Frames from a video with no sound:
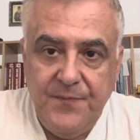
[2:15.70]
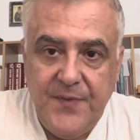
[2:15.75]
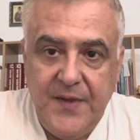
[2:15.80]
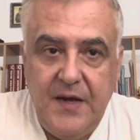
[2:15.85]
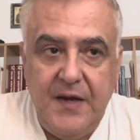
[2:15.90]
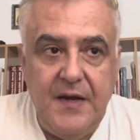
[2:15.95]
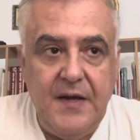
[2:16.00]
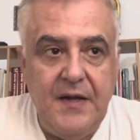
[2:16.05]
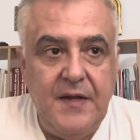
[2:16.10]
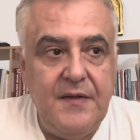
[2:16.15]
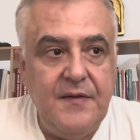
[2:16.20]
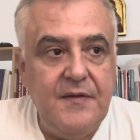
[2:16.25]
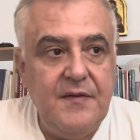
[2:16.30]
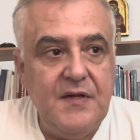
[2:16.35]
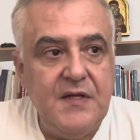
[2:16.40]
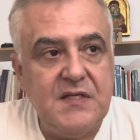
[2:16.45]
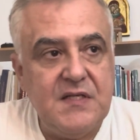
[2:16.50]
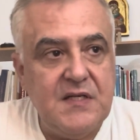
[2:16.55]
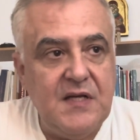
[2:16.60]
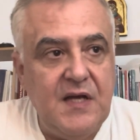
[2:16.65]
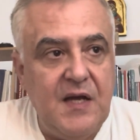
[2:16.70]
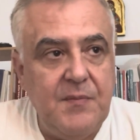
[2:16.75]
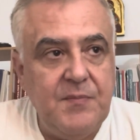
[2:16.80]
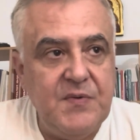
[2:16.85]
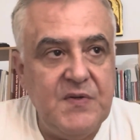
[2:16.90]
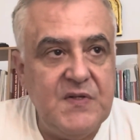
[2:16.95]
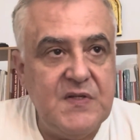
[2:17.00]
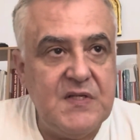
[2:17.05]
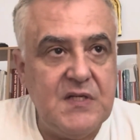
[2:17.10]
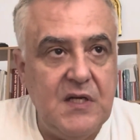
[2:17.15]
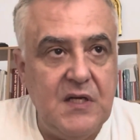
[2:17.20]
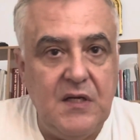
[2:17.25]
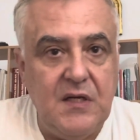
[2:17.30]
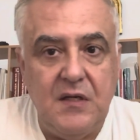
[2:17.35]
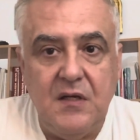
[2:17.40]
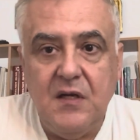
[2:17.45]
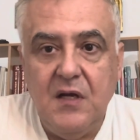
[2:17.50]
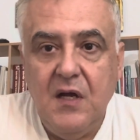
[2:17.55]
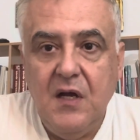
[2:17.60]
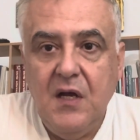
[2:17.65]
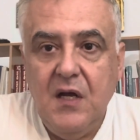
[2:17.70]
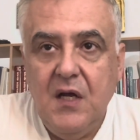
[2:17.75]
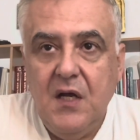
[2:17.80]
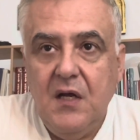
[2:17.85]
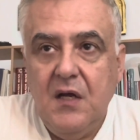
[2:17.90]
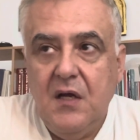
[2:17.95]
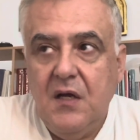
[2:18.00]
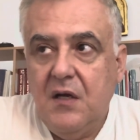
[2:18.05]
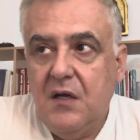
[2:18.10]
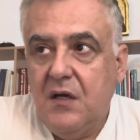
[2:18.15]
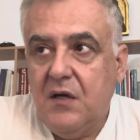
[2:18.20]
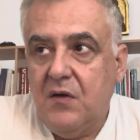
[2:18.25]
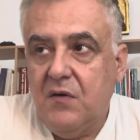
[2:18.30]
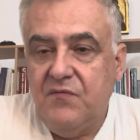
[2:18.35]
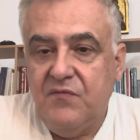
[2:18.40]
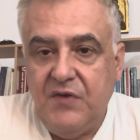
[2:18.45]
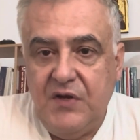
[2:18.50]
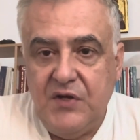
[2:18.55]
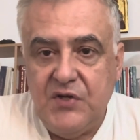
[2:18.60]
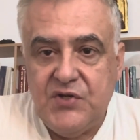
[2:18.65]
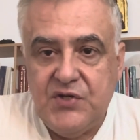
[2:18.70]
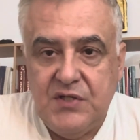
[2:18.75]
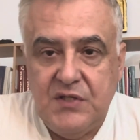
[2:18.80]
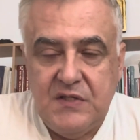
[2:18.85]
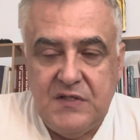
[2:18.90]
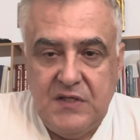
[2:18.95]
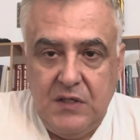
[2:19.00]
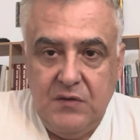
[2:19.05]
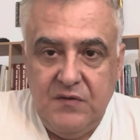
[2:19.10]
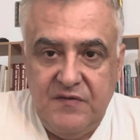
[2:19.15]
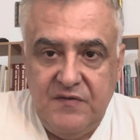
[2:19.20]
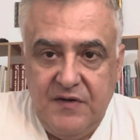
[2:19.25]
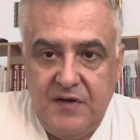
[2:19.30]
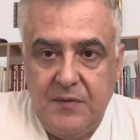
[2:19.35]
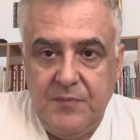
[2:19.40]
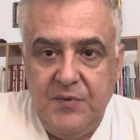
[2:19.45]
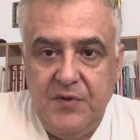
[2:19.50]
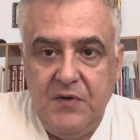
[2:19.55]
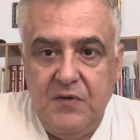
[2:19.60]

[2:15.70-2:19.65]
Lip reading: And this happens in conventional psychotherapy.